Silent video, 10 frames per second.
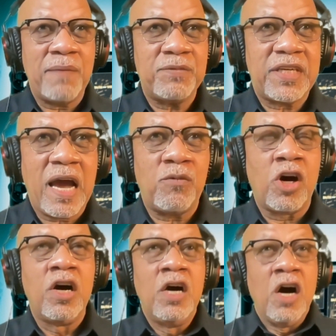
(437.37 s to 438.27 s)
camera
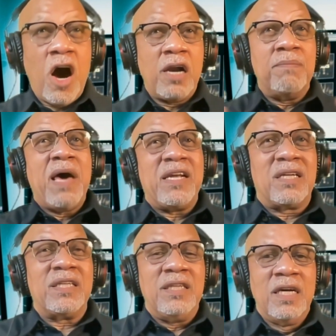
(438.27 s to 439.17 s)

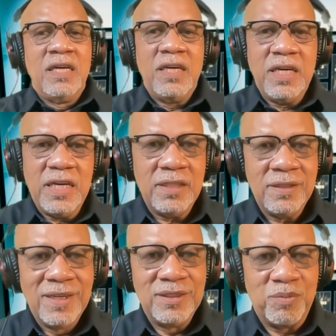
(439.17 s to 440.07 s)
automatically in
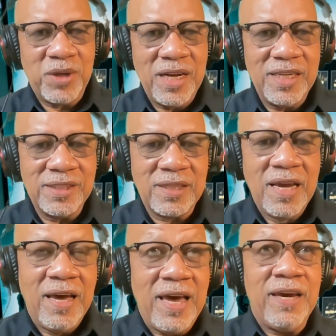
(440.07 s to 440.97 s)
the playlist.
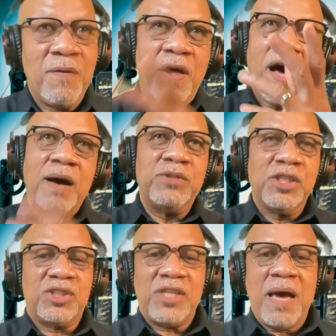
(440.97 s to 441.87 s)
Hey, I'm just
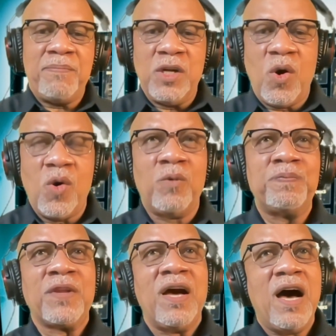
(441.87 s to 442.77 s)
chapping on.
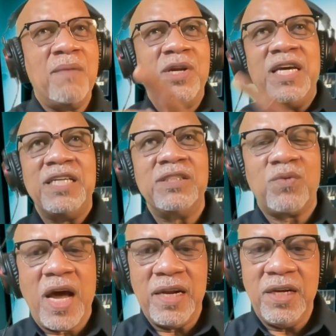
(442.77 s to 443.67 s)
I'm going to end it
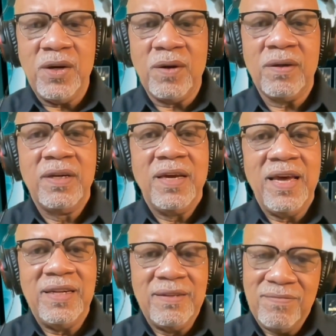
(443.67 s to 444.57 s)
right here.
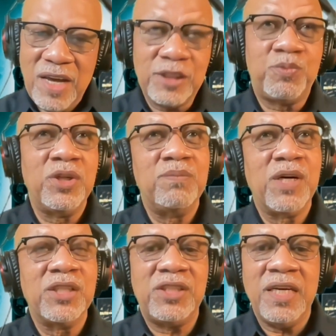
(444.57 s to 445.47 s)
And that's pretty
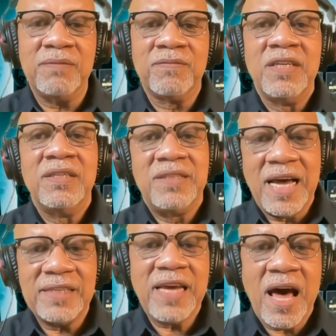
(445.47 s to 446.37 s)
much it.
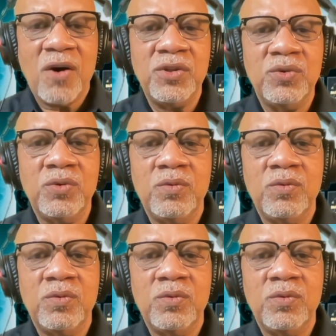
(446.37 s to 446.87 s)
That's how you